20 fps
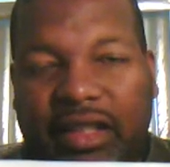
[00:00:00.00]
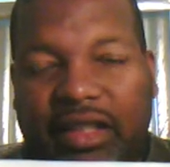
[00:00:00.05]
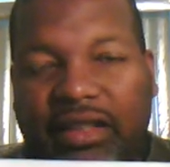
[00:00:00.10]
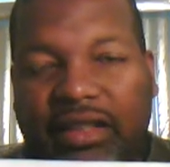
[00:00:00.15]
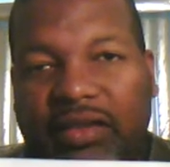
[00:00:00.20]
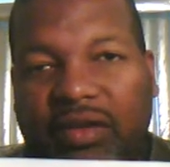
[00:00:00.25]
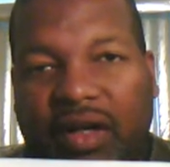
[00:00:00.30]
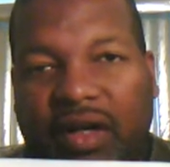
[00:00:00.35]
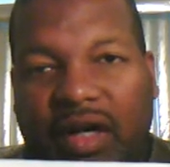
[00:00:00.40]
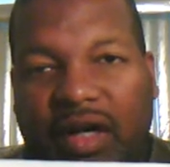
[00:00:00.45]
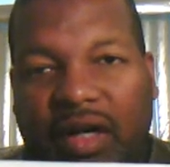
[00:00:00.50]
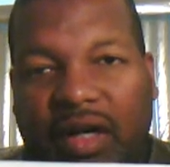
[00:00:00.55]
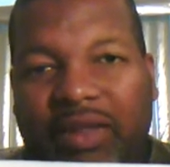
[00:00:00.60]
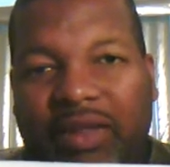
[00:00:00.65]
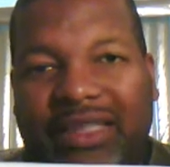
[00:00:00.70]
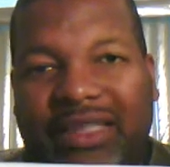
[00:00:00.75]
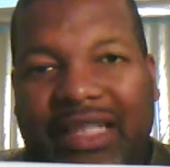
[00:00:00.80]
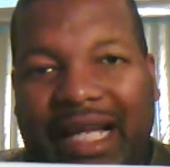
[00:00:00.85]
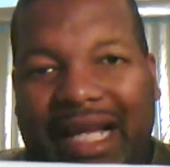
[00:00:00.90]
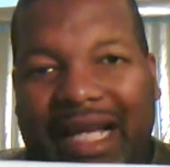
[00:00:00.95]
you
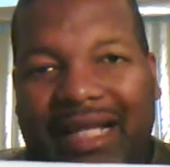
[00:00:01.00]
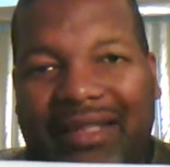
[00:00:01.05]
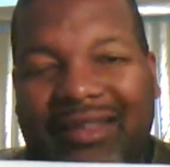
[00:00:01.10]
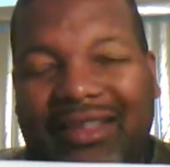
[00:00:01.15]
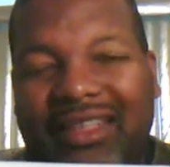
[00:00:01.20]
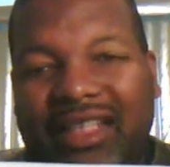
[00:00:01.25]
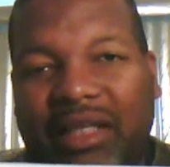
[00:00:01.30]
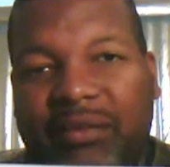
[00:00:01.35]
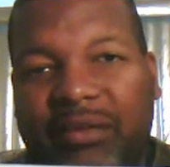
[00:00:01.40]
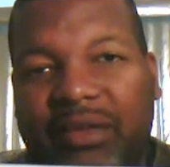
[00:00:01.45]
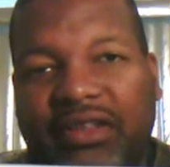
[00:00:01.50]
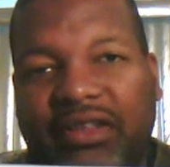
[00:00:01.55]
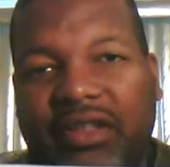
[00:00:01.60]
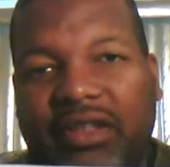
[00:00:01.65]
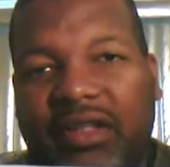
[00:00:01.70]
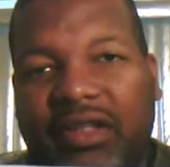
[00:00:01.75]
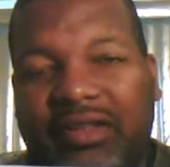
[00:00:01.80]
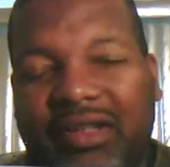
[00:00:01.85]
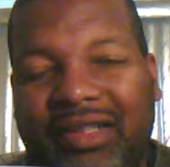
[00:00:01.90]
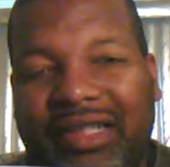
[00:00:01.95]
always add the numbers
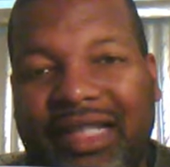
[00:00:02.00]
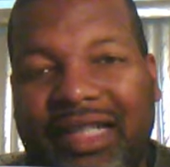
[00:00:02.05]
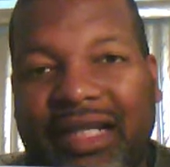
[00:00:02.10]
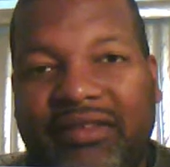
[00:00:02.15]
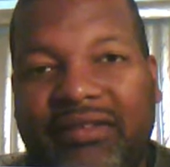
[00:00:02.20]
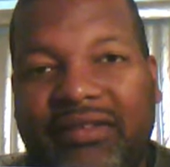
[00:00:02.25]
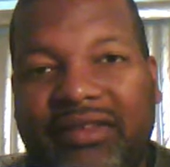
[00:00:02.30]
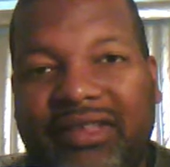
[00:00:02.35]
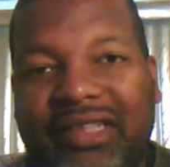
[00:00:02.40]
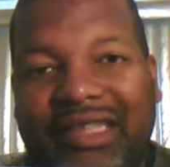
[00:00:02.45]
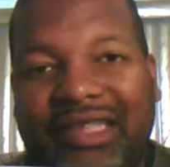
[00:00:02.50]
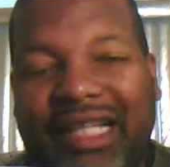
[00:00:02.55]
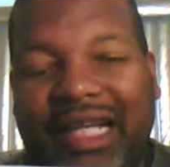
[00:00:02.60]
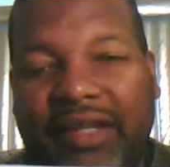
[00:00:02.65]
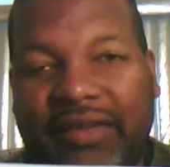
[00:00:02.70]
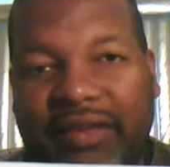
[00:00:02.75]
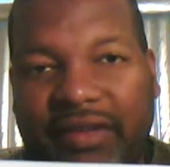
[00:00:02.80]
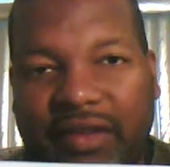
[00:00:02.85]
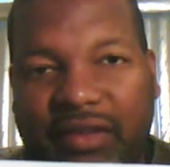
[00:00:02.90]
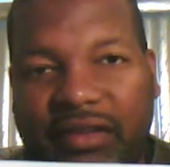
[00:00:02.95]
on the left
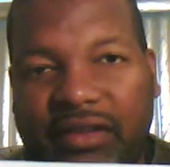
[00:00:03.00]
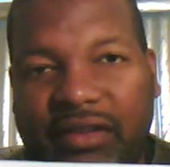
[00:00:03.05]
together.